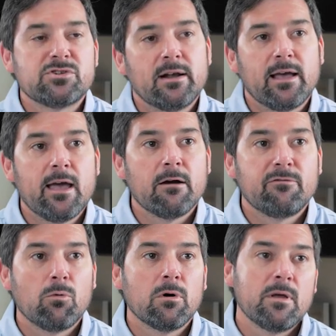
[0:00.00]
we try to care
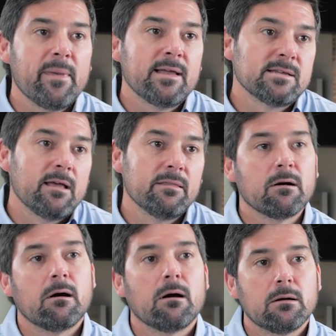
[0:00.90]
for and maintain the
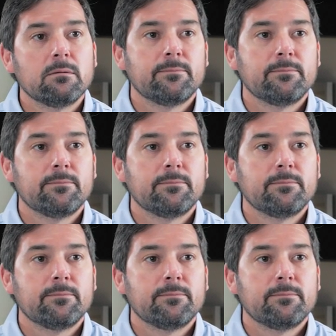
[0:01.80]
car.